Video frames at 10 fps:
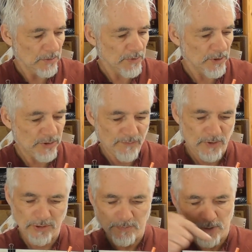But I
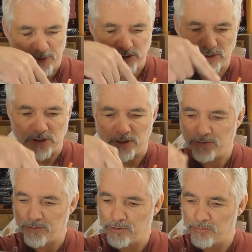divide them up into colour
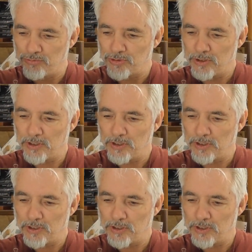groups,